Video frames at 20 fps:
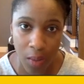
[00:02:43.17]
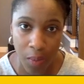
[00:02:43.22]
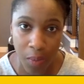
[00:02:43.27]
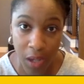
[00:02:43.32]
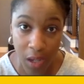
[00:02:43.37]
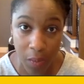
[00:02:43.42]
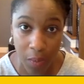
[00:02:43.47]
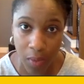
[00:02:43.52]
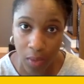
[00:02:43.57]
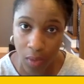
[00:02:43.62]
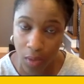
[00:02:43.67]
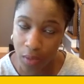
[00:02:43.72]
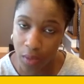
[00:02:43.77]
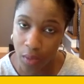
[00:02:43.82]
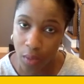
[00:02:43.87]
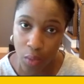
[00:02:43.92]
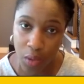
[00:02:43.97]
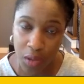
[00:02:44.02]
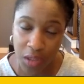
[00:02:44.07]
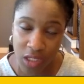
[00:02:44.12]

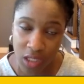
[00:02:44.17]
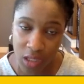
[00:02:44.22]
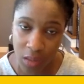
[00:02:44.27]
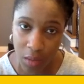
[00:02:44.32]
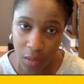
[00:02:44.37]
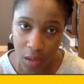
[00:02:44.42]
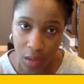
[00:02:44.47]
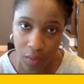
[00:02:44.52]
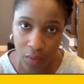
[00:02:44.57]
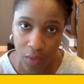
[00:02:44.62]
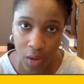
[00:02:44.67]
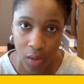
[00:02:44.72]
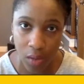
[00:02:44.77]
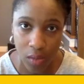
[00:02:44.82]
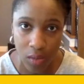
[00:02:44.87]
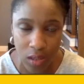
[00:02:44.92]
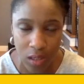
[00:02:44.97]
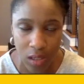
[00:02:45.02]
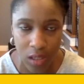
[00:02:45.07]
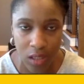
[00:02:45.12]
people with similar
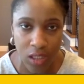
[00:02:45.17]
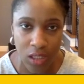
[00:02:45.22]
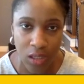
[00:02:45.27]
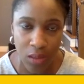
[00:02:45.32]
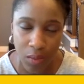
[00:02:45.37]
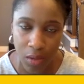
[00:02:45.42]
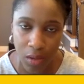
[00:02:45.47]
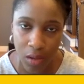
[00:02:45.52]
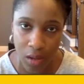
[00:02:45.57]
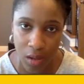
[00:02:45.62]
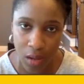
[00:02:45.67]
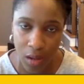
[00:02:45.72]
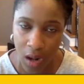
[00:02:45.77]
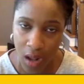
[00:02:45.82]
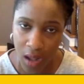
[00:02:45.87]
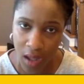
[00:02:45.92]
roles and similar